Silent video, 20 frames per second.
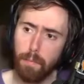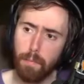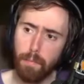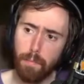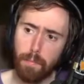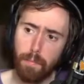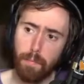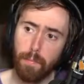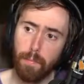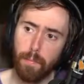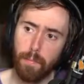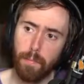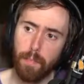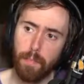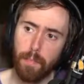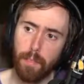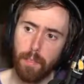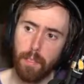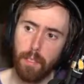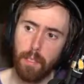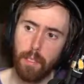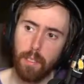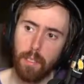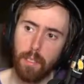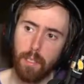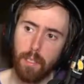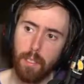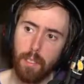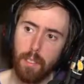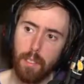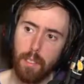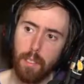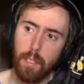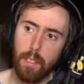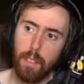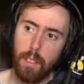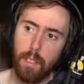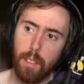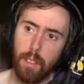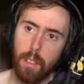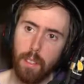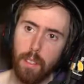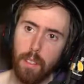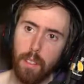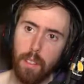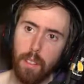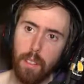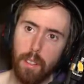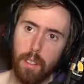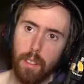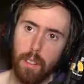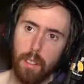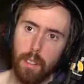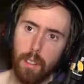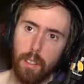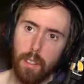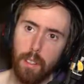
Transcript: No one is speaking in this clip.